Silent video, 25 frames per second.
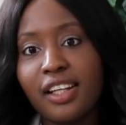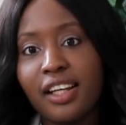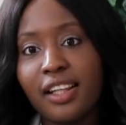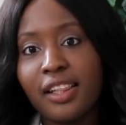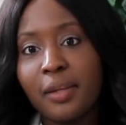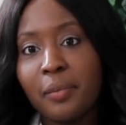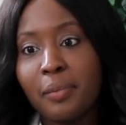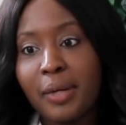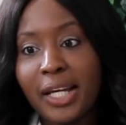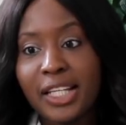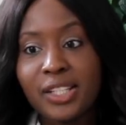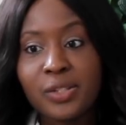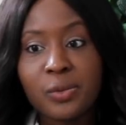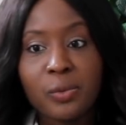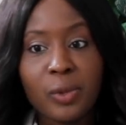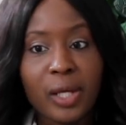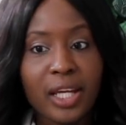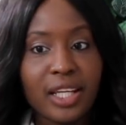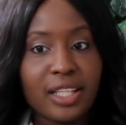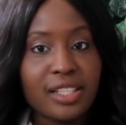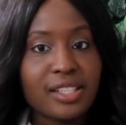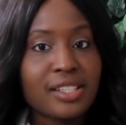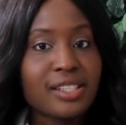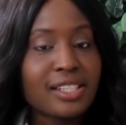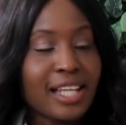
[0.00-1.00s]
The best
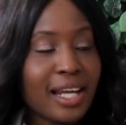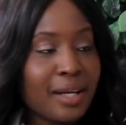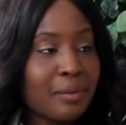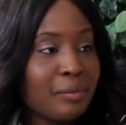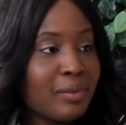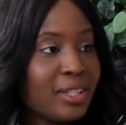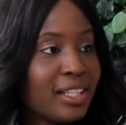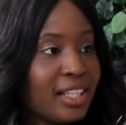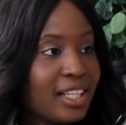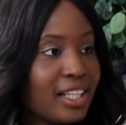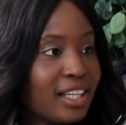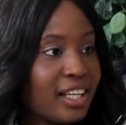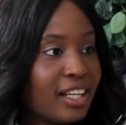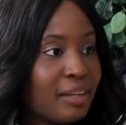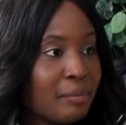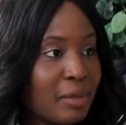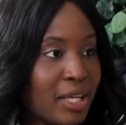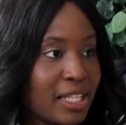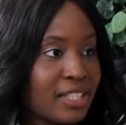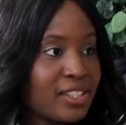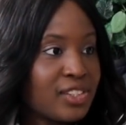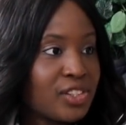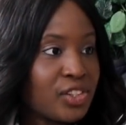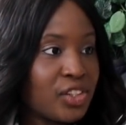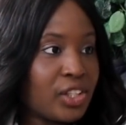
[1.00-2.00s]
way is send me a
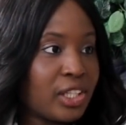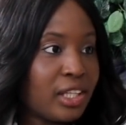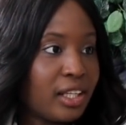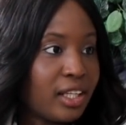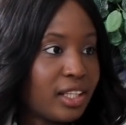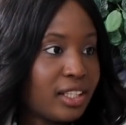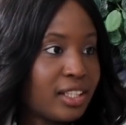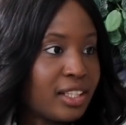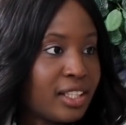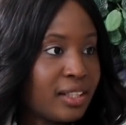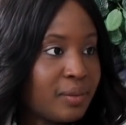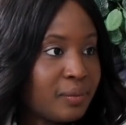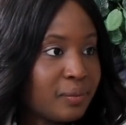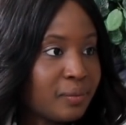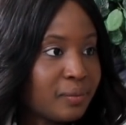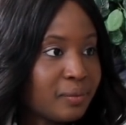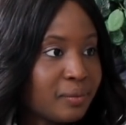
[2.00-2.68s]
message on LinkedIn.